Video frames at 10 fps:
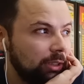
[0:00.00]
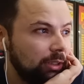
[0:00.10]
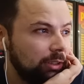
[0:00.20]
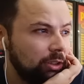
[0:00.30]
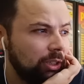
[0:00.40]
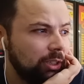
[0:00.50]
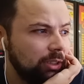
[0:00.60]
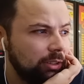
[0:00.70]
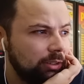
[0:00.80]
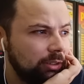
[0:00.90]

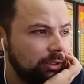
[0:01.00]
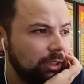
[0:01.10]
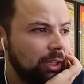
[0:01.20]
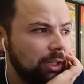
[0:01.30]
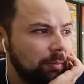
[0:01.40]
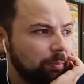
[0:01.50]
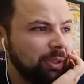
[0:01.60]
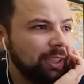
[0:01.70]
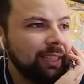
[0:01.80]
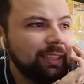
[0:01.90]
Chinese
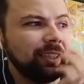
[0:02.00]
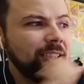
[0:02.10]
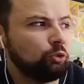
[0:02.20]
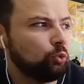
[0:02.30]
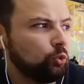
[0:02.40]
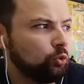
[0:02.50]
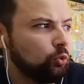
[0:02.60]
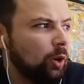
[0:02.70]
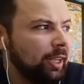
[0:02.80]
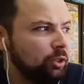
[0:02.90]
planes that
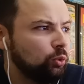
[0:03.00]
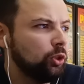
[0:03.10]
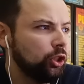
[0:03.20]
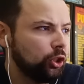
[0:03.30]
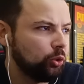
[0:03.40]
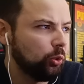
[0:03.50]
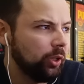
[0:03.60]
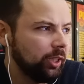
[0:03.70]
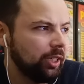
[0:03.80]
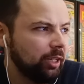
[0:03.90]
try to
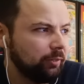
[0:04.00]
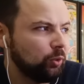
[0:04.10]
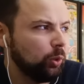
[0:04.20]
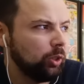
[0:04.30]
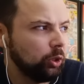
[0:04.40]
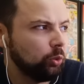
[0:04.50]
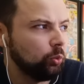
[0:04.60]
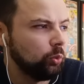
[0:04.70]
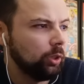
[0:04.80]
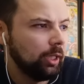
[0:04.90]
destroy the
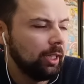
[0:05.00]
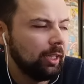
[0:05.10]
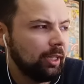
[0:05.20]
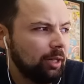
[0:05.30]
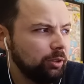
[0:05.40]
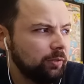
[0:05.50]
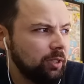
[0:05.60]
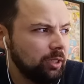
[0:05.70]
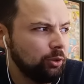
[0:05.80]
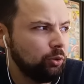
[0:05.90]
F-22. I was
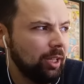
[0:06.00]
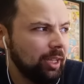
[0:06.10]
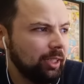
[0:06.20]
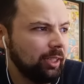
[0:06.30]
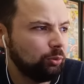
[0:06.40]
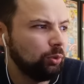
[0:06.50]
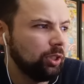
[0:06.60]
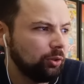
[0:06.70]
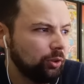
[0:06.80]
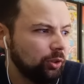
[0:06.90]
thinking, should I react to
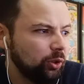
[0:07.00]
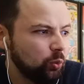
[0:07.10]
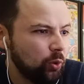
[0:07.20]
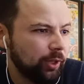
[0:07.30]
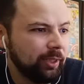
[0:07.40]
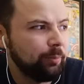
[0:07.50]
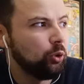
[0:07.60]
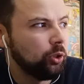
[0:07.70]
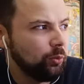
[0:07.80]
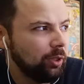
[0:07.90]
this or this one? And I'm
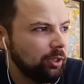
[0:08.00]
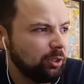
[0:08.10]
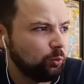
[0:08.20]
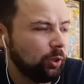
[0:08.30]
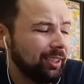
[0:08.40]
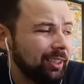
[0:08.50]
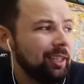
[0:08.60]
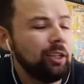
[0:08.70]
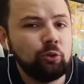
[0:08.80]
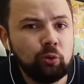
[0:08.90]
going with this one.
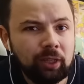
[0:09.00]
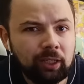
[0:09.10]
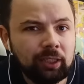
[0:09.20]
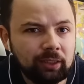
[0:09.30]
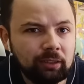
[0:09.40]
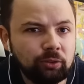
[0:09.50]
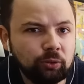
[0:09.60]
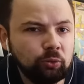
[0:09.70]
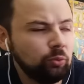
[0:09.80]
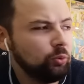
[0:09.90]
Should I react
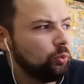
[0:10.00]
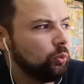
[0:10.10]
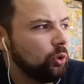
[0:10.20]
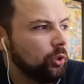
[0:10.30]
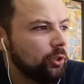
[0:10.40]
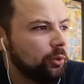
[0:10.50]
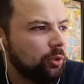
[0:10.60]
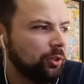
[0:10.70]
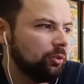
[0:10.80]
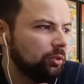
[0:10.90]
also to the other
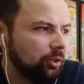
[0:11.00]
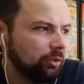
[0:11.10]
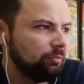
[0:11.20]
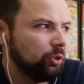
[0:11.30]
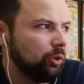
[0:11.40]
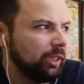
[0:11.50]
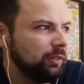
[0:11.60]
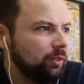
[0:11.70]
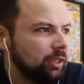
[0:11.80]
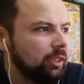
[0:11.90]
one, or do you guys
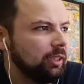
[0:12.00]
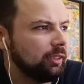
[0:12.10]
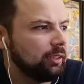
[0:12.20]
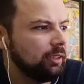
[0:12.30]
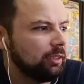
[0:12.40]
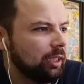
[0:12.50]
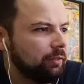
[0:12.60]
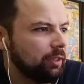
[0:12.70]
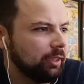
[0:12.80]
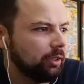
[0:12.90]
think this
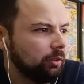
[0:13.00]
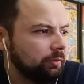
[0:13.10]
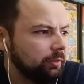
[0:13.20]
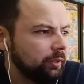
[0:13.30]
covers enough?